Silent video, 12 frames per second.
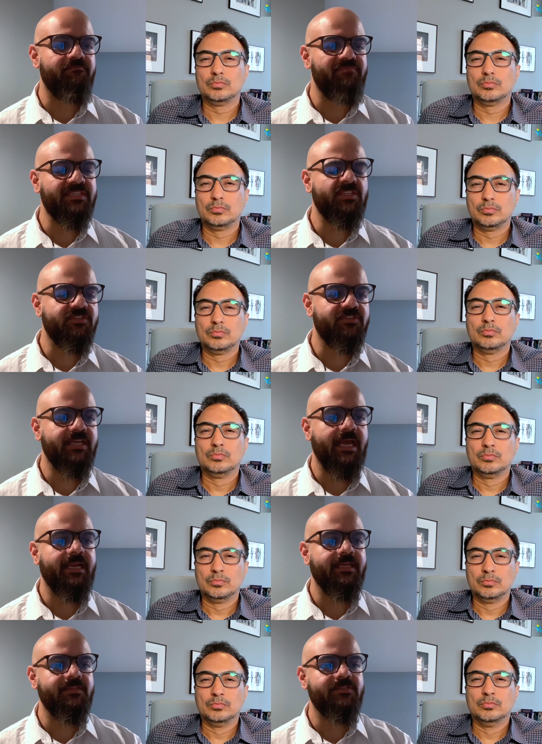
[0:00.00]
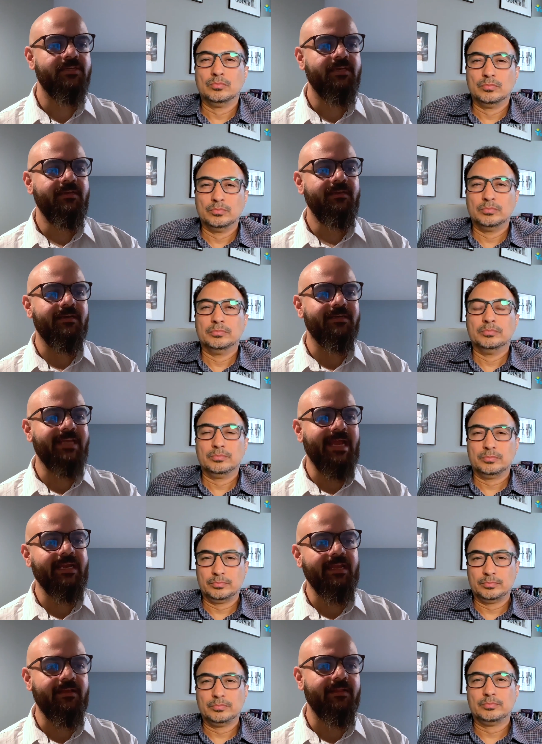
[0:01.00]
Speaker 1: business challenge, a
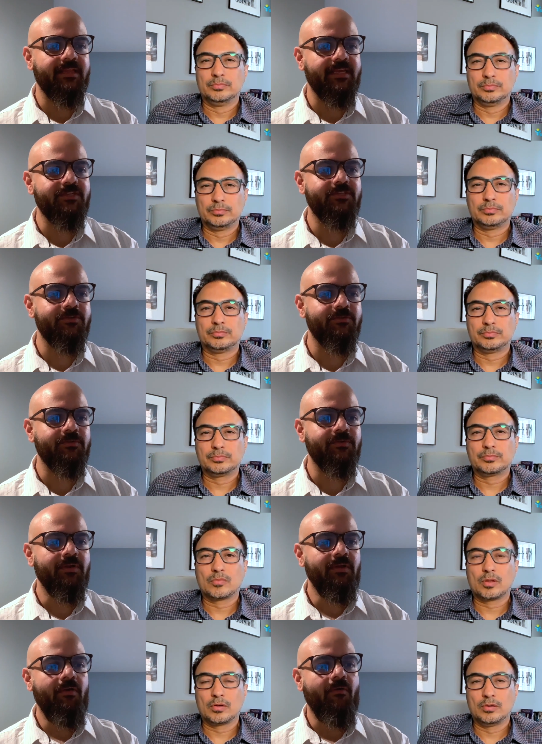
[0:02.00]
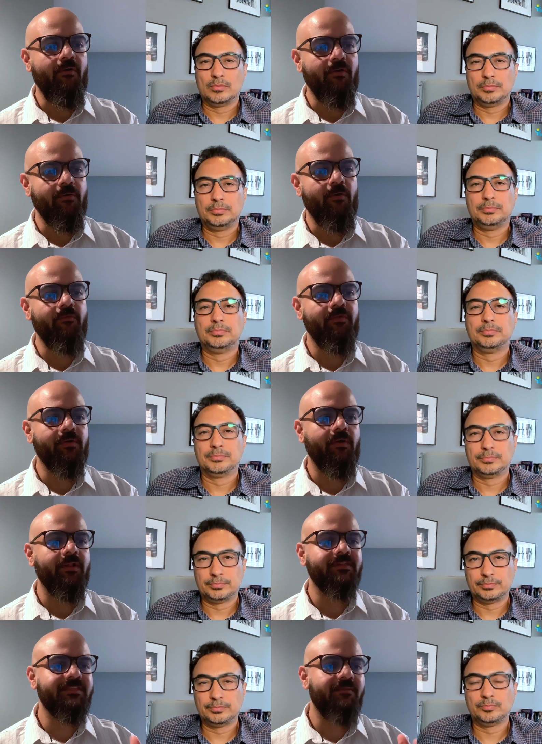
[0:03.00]
technical issue, or overall
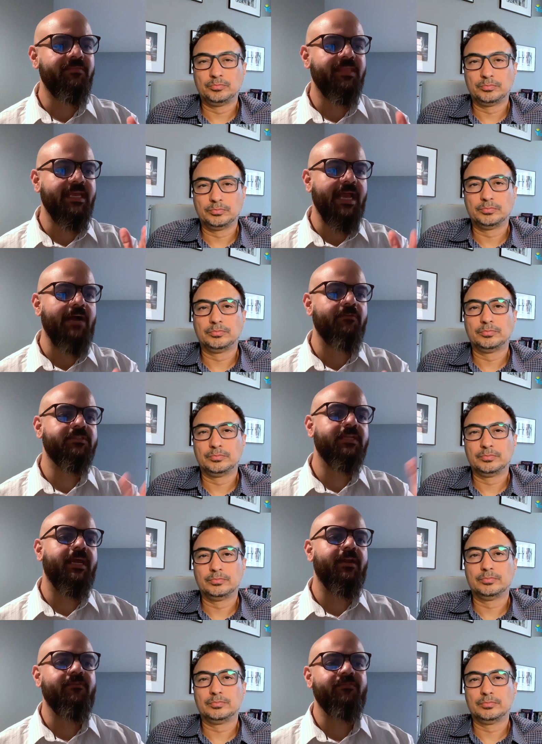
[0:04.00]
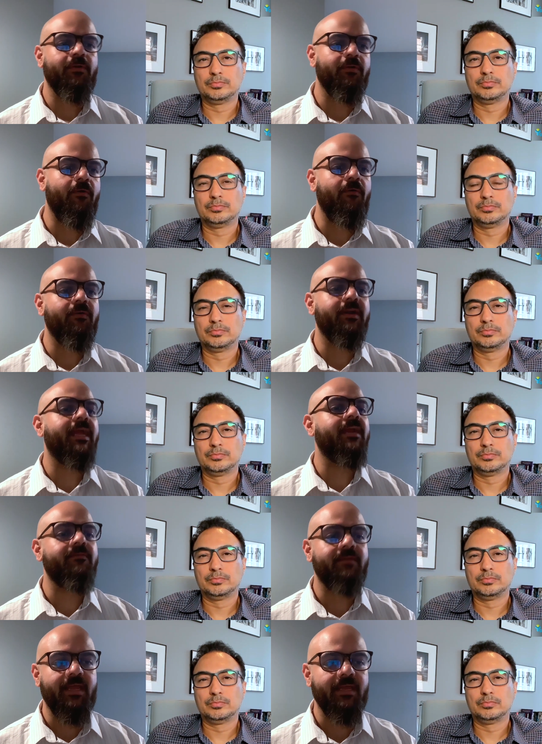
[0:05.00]
something outside of your own day to
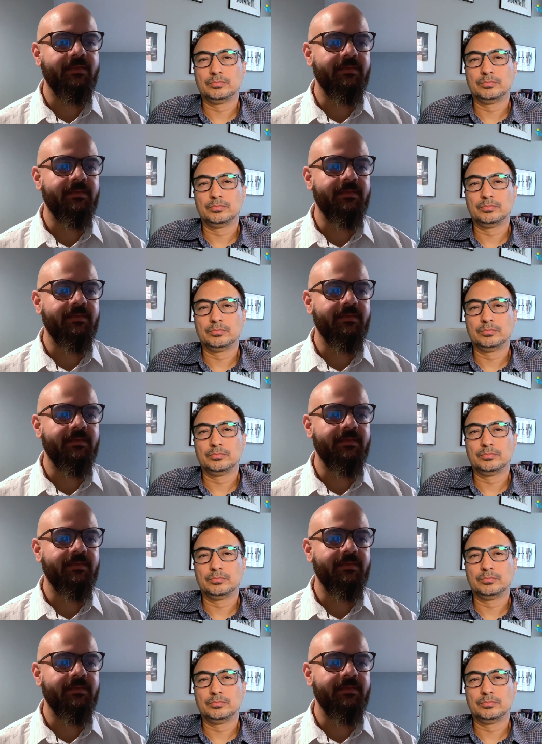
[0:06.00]
day.